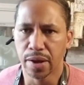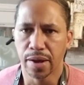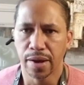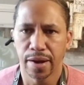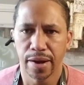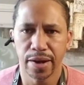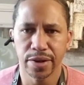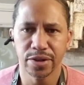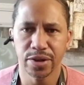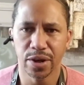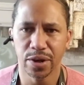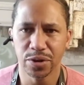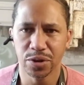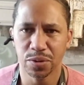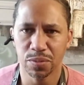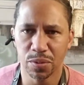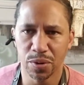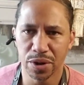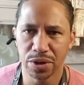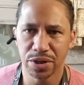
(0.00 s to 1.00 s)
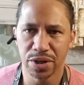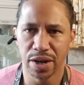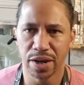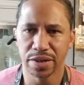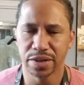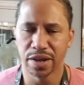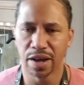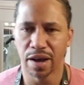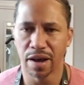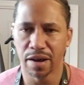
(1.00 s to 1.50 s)
Hi, y'all. It's your boy John
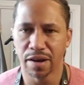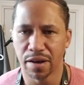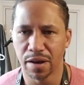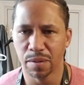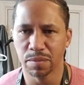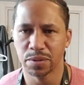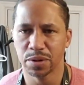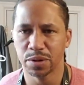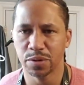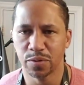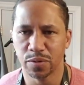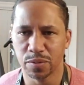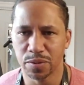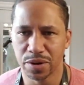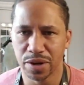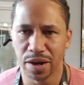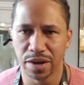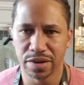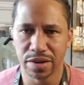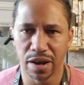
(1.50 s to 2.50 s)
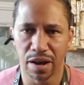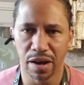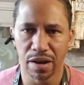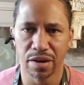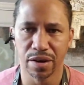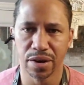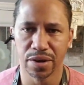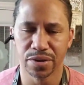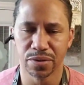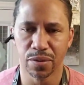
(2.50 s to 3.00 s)
Scott coming to you from John Scott
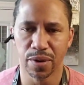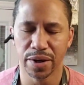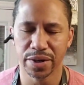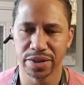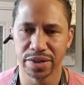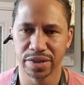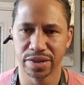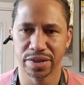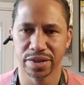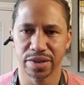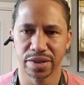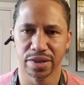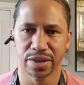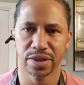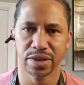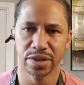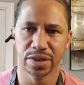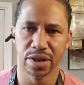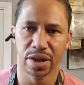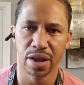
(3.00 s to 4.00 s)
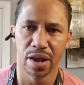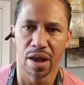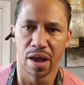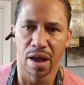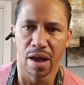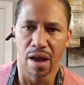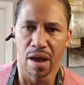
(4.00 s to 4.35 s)
Cuts, Washington, D.C.